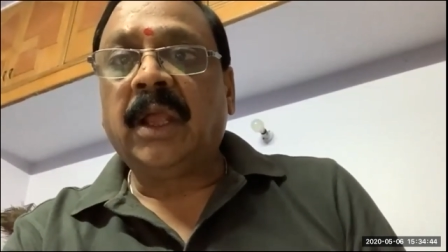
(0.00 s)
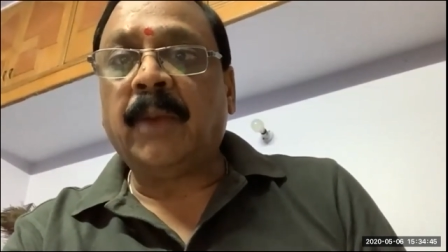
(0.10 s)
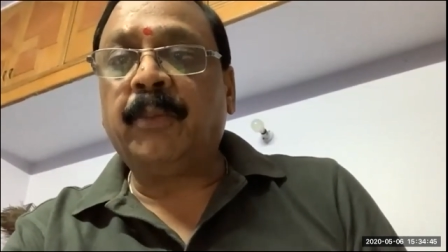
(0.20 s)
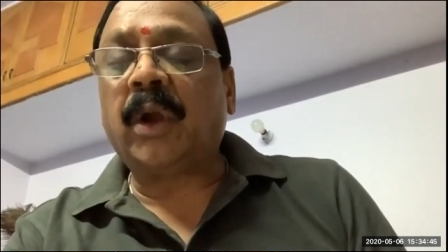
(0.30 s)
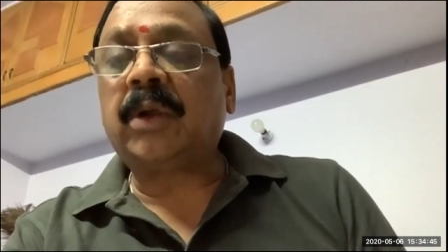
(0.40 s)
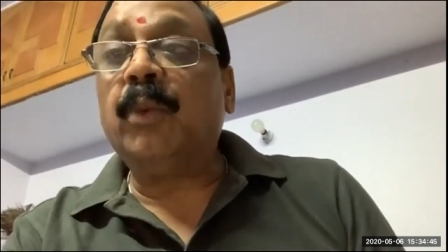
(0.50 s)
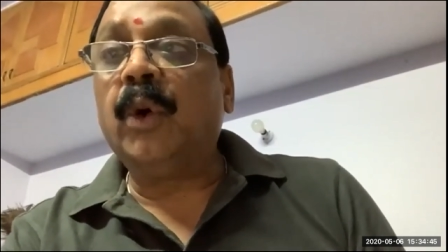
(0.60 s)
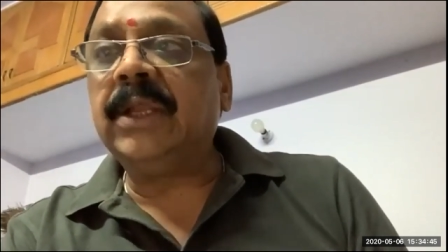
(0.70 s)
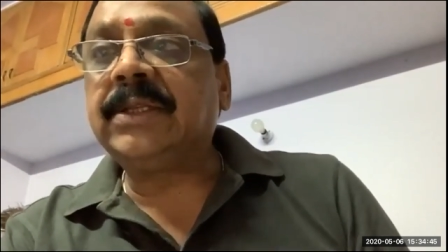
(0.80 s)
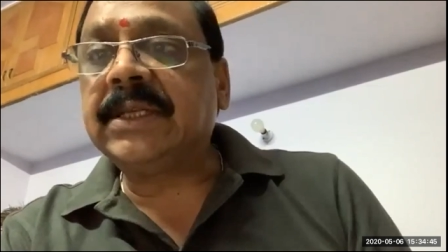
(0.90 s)
have brought
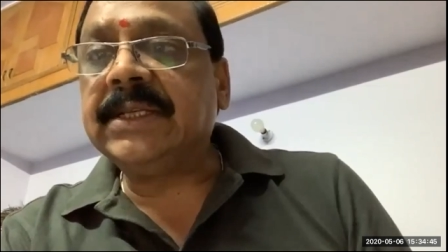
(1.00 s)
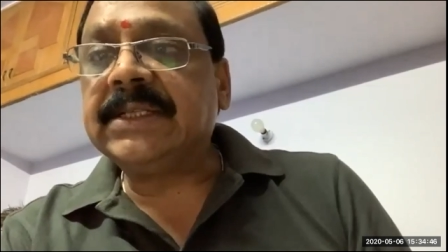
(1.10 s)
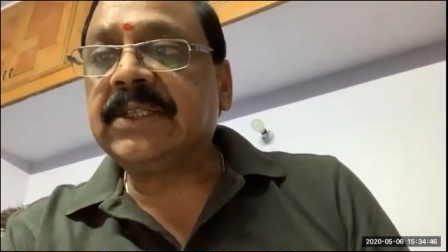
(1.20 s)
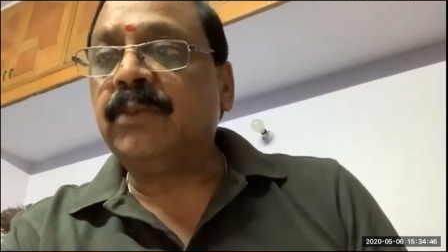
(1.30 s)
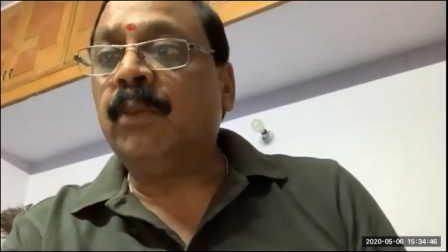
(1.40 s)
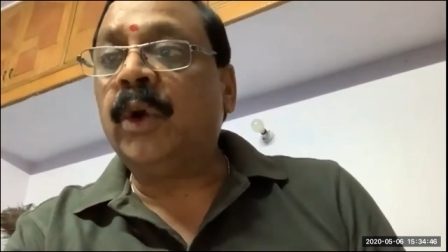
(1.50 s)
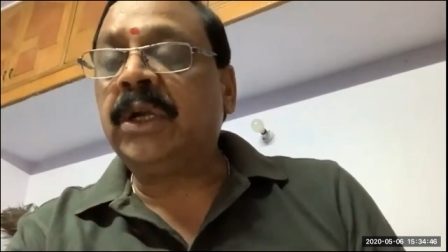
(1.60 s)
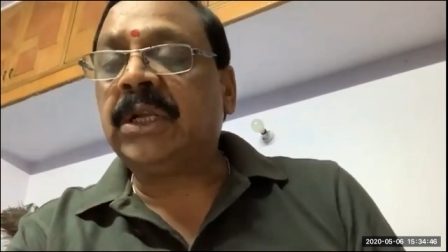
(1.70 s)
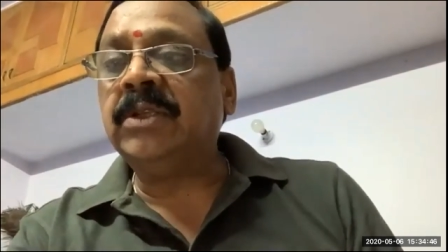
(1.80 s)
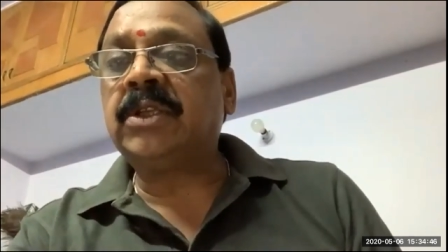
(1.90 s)
more stress, more
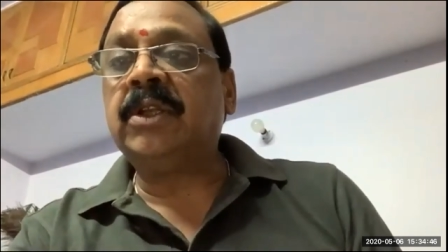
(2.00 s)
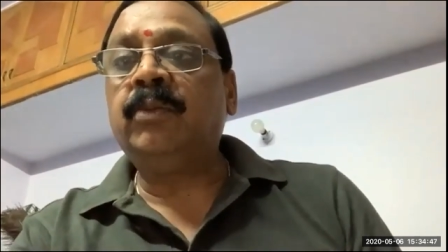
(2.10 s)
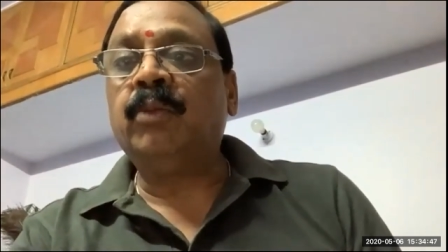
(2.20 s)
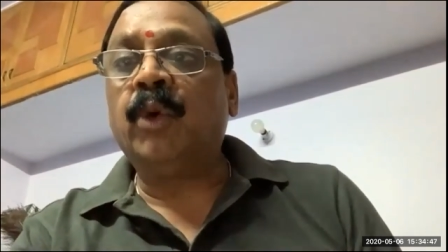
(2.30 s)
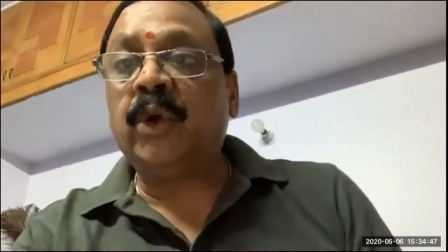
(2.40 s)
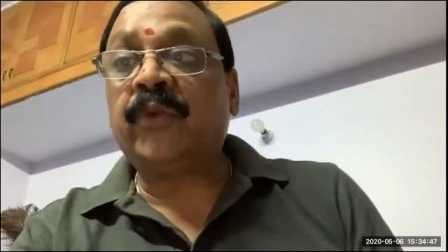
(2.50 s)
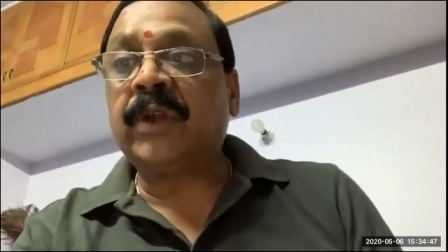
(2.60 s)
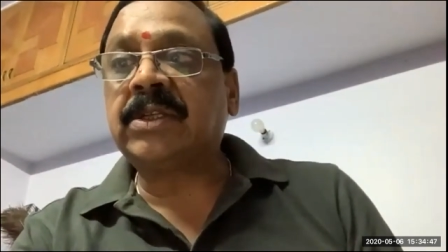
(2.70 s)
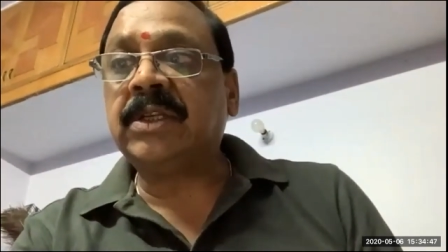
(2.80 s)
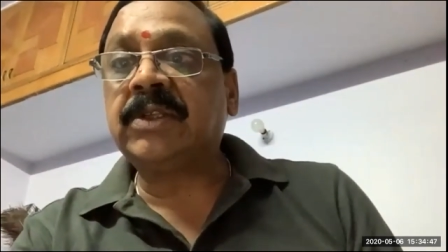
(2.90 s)
tension, more
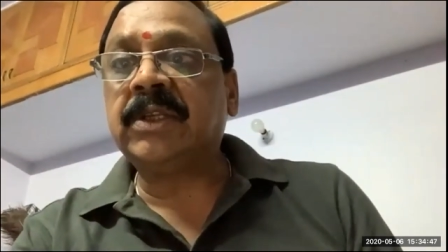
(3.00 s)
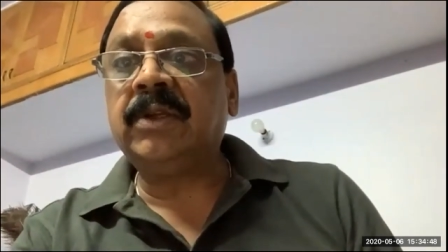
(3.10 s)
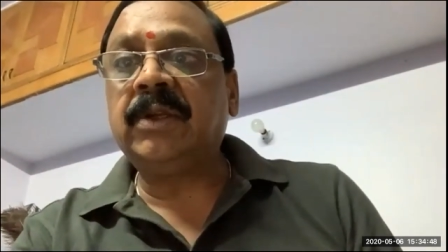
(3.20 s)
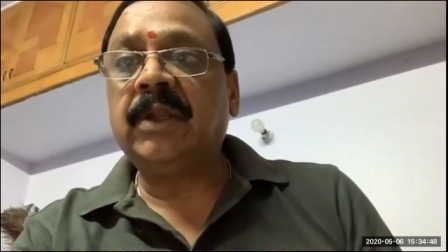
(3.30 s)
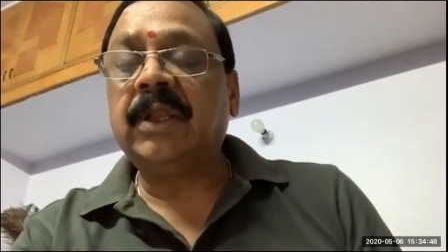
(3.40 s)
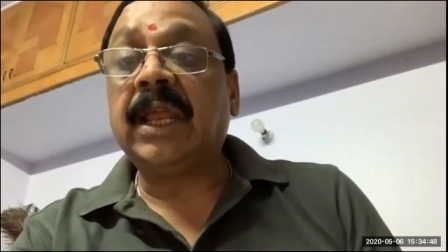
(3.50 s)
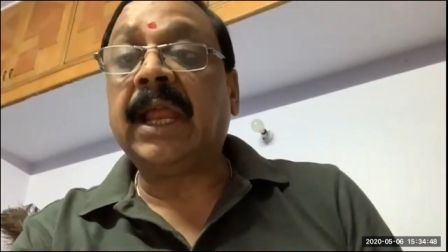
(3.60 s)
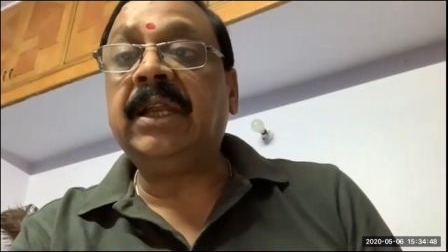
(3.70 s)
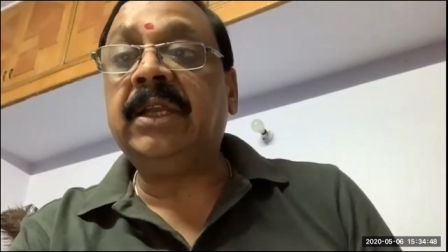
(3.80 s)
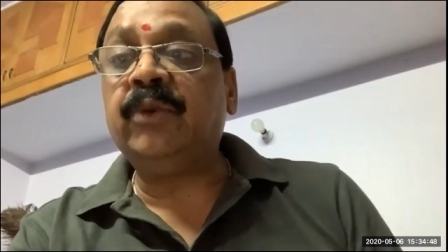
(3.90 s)
frustration,
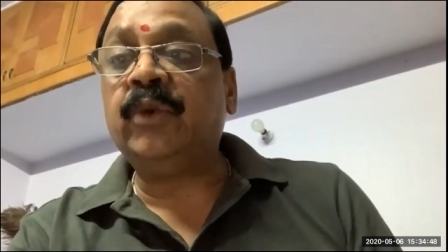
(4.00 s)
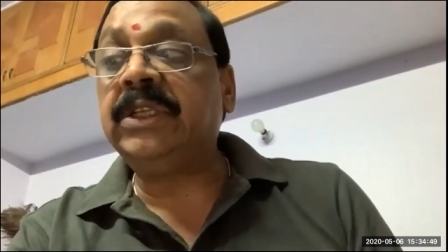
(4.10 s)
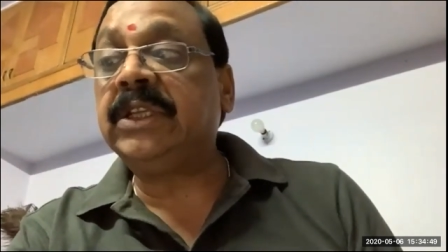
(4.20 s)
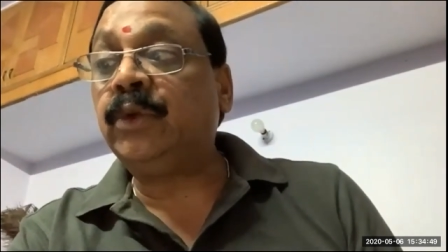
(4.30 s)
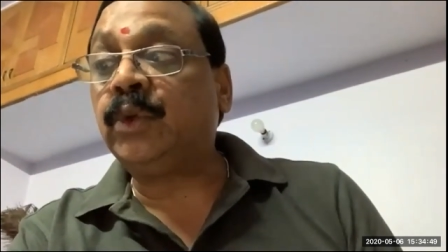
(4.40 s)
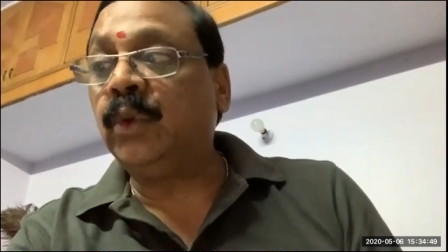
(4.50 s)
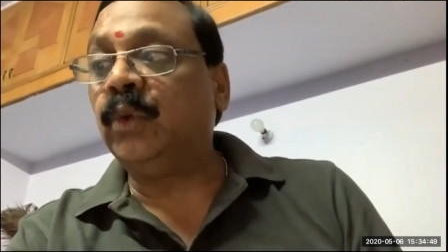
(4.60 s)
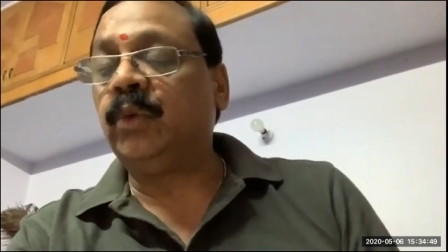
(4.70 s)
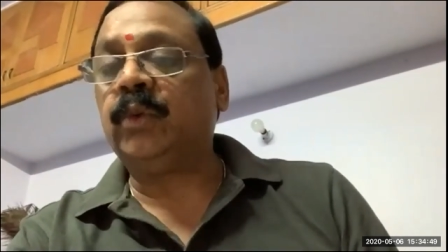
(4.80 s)
and division too.